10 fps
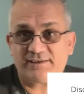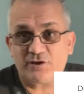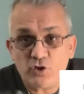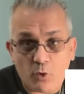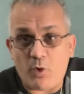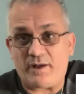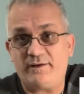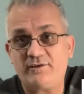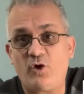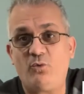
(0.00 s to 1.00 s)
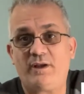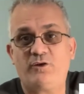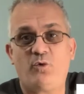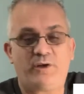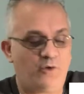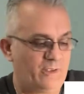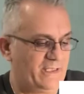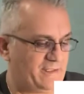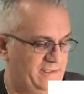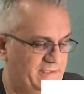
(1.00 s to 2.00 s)
it. No one
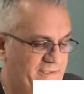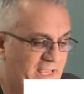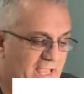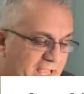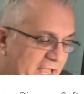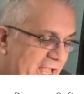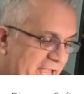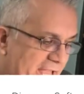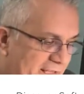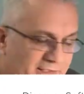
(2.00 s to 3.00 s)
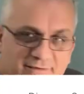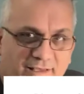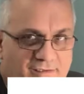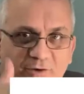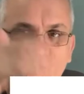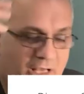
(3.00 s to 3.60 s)
does this. And doesn't look